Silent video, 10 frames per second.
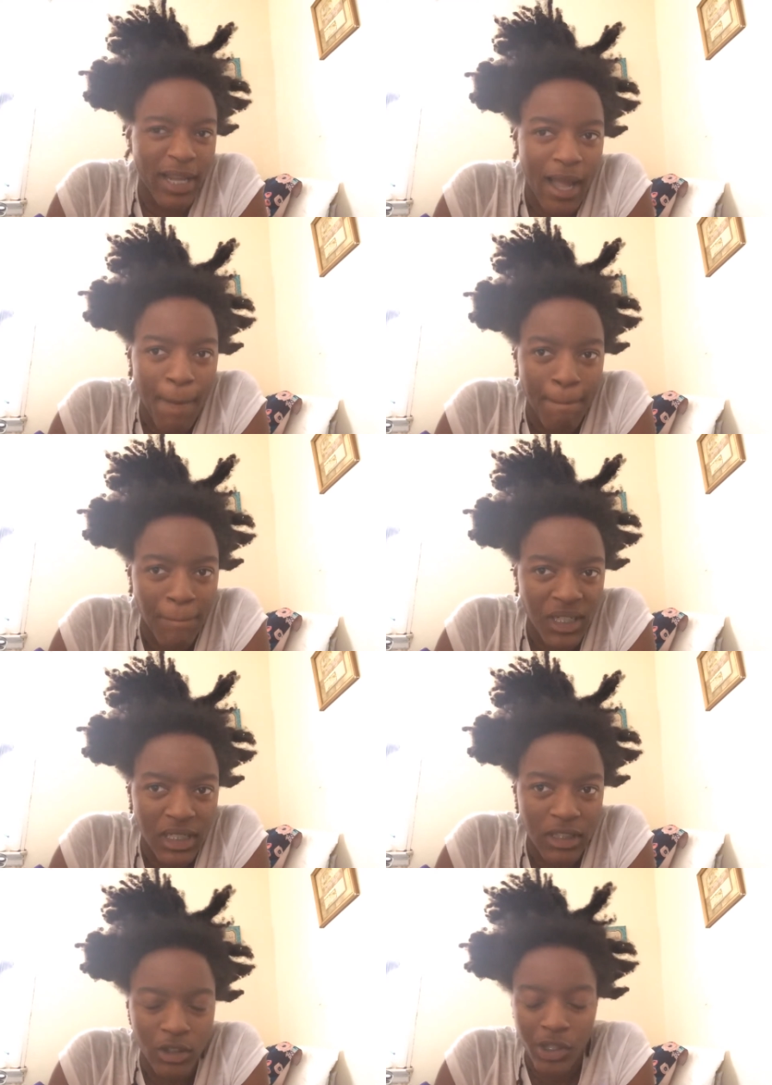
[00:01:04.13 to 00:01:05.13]
got
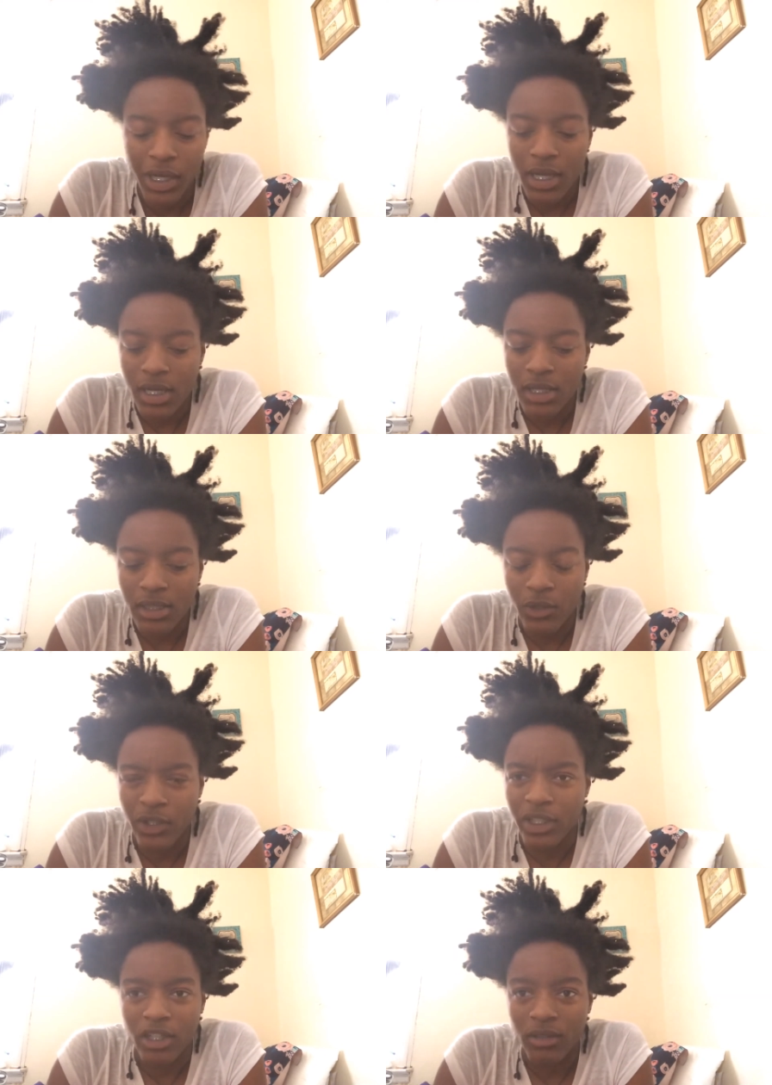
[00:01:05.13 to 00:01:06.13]
mugged
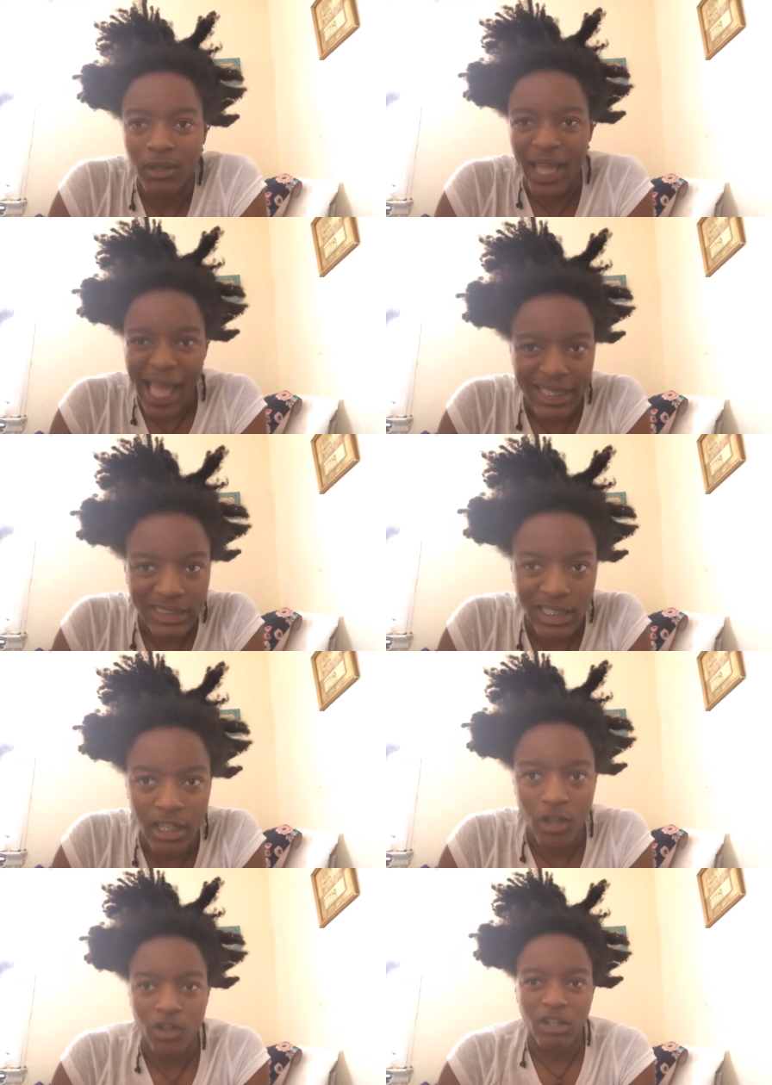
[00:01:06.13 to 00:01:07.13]
or
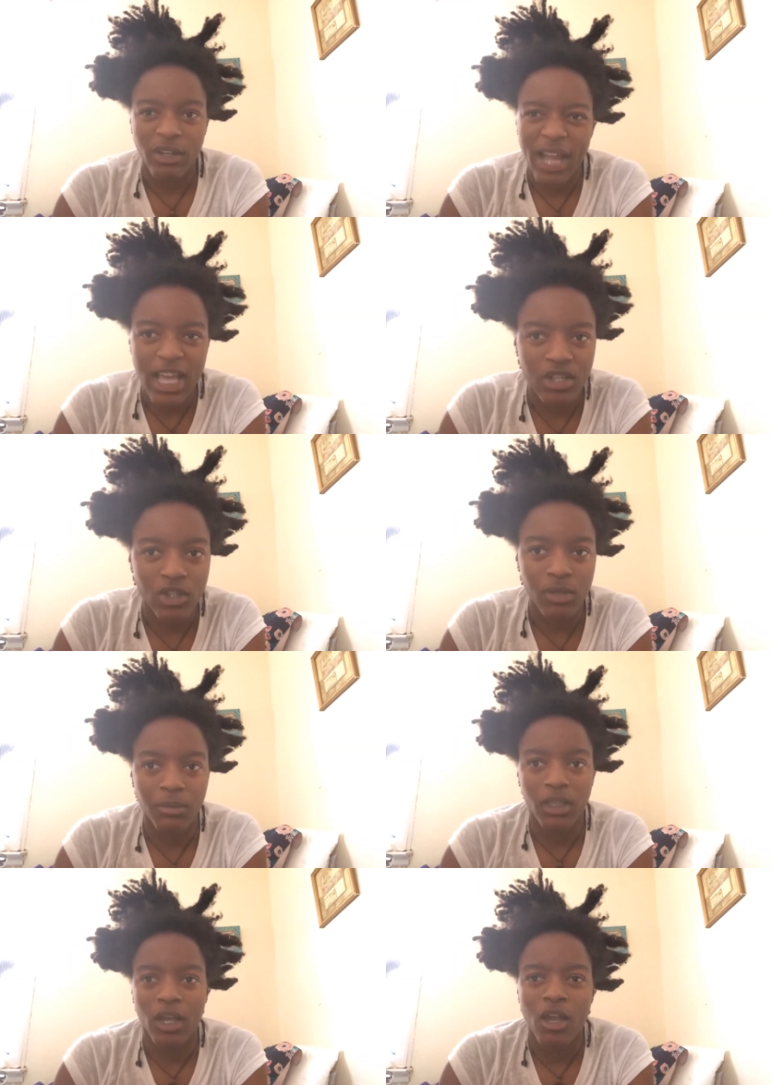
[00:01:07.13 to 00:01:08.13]
accident or crash or
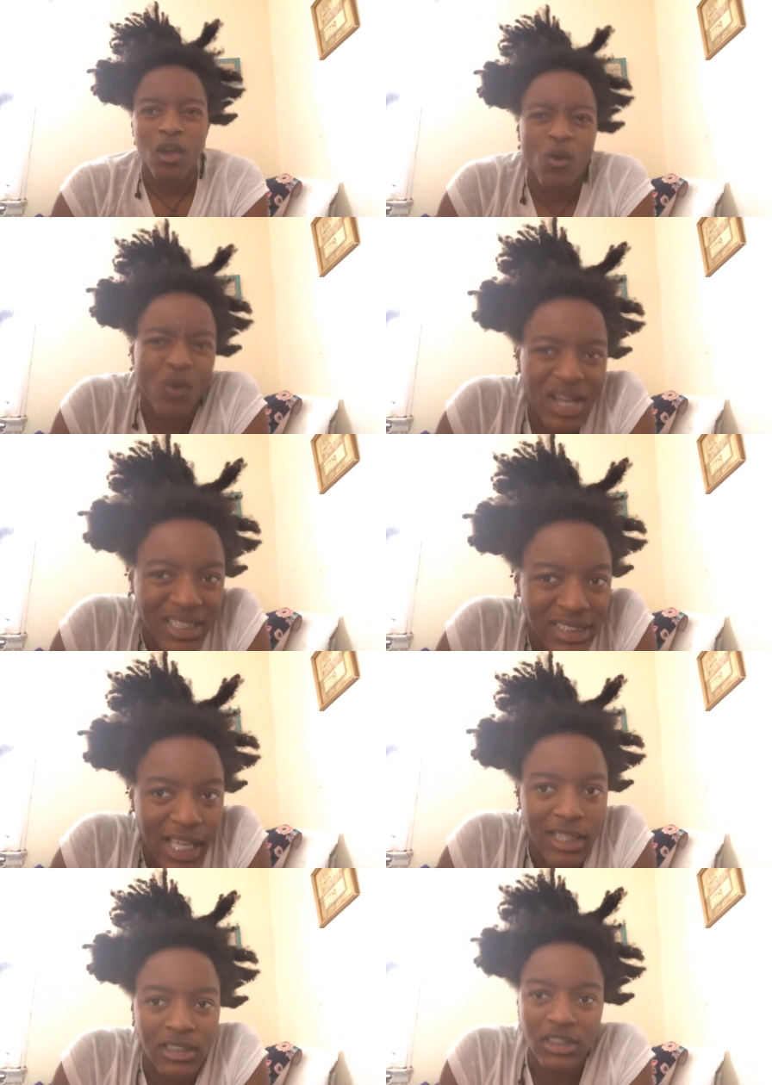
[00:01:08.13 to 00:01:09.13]
something. Like, why is
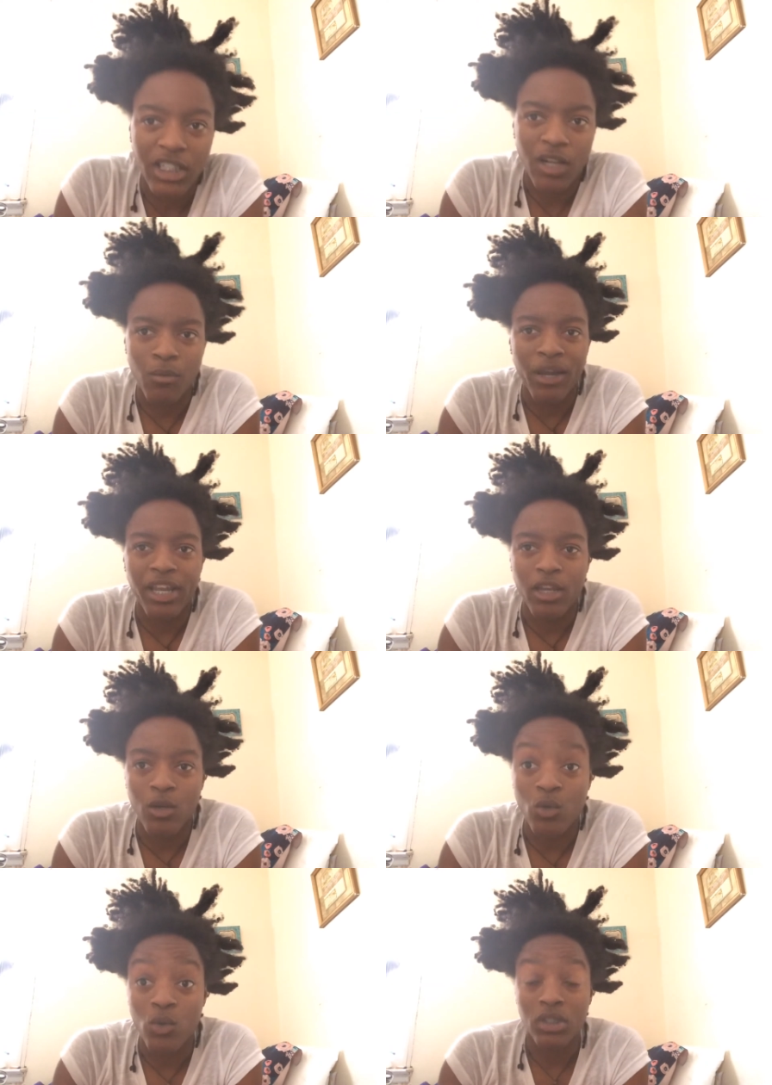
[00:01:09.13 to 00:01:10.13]
that considered breaking
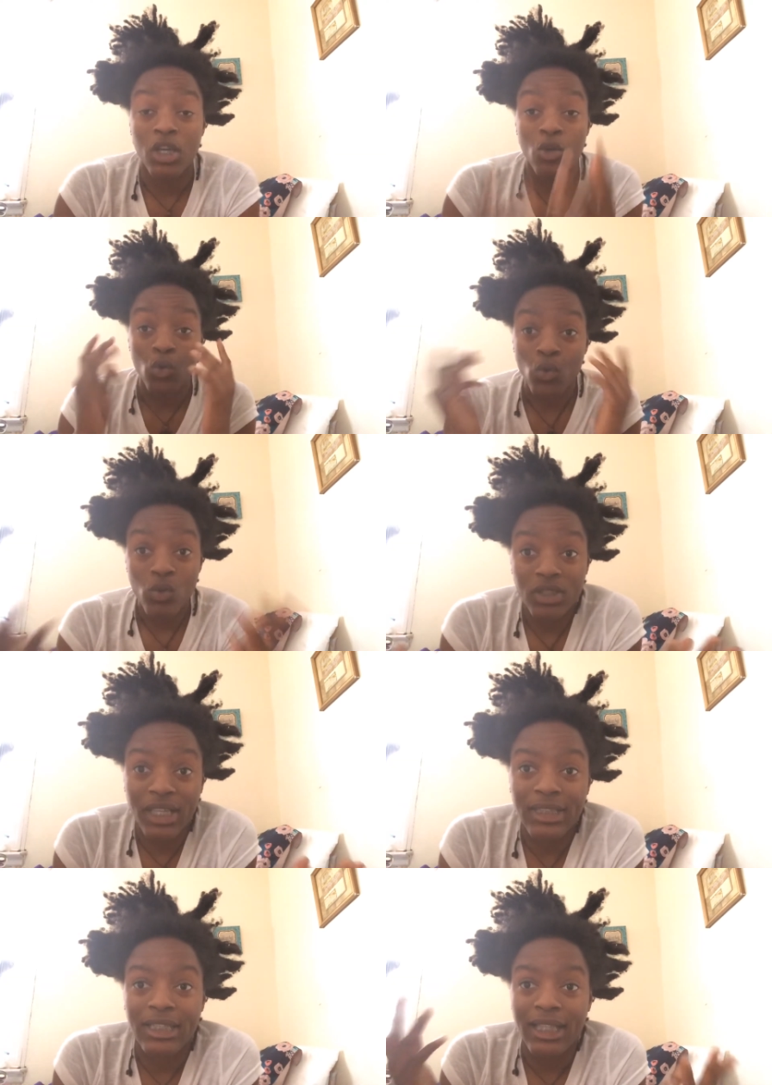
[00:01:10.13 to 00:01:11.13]
news? Who
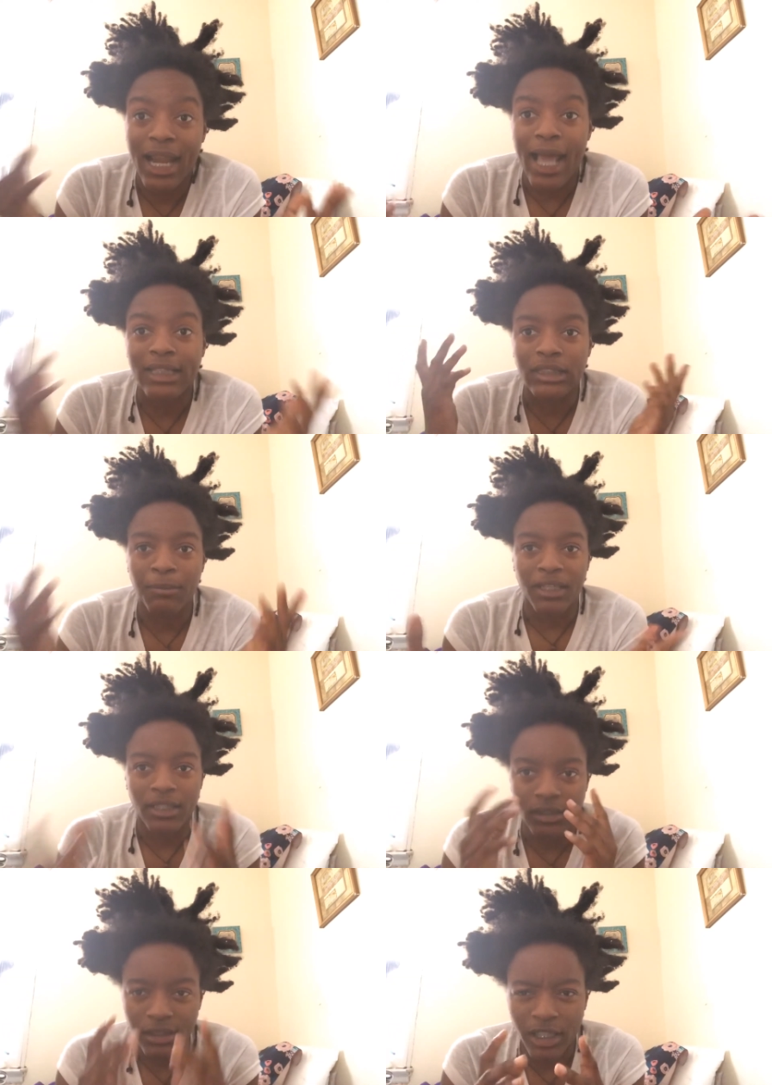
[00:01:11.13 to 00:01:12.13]
says that has to be
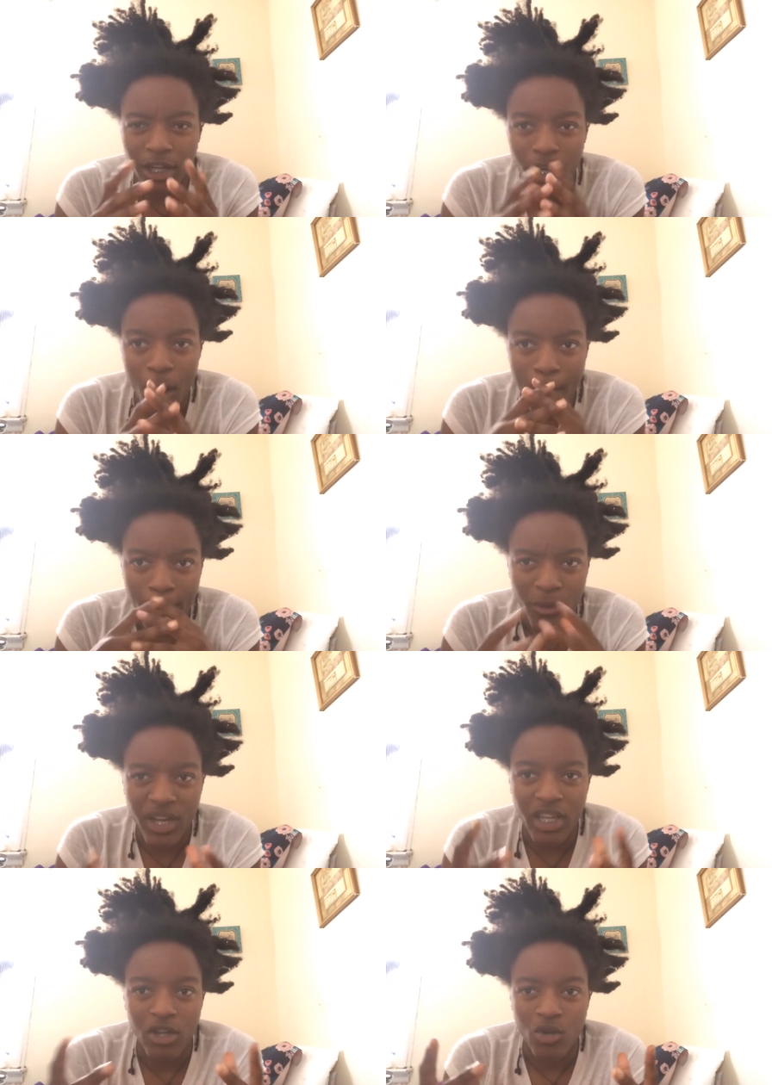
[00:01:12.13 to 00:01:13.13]
considered
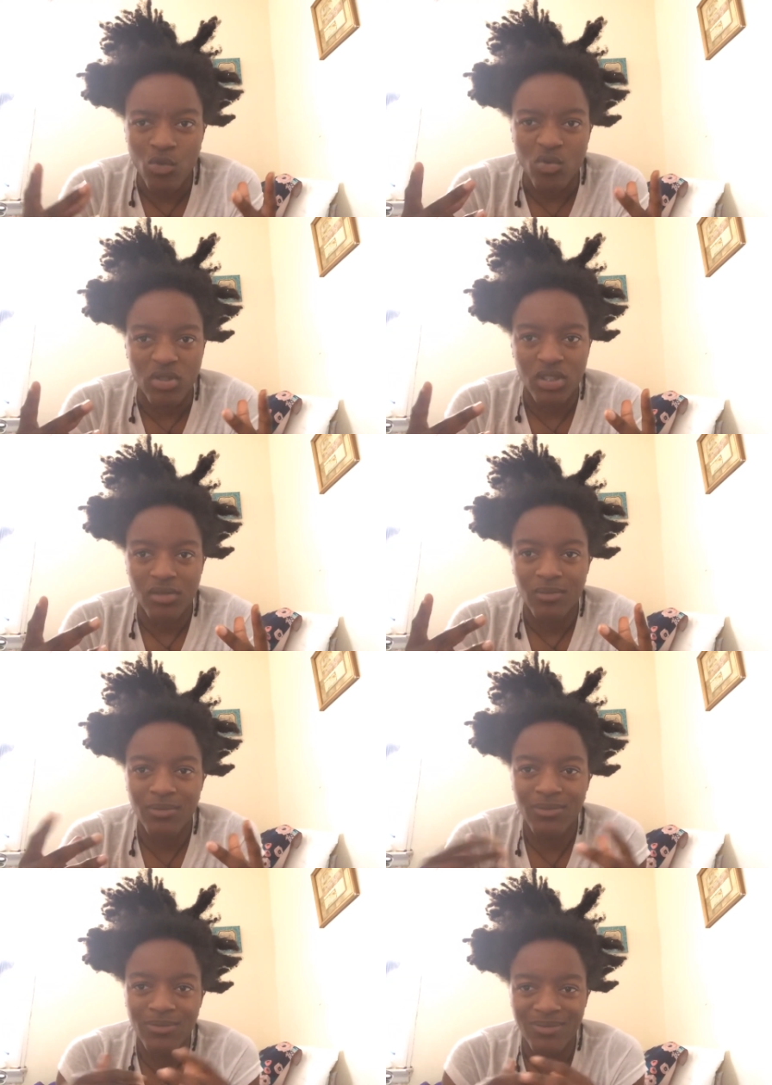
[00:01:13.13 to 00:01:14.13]
breaking
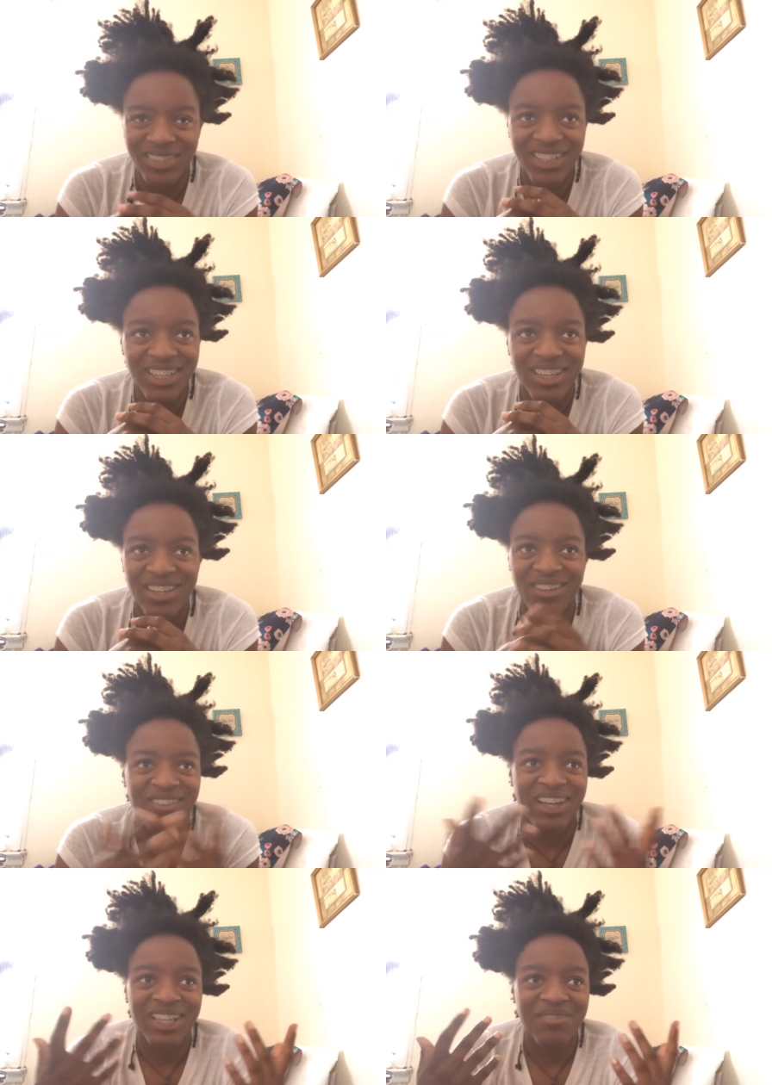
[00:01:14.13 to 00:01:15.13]
news?
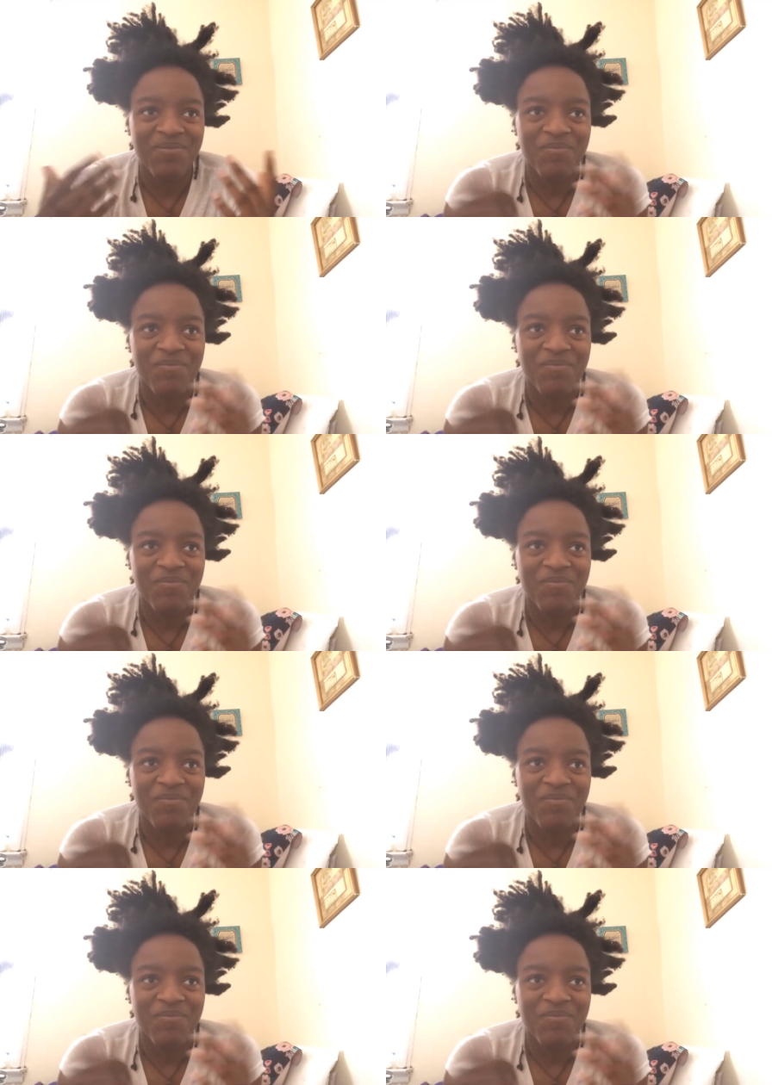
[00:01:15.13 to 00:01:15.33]
Right?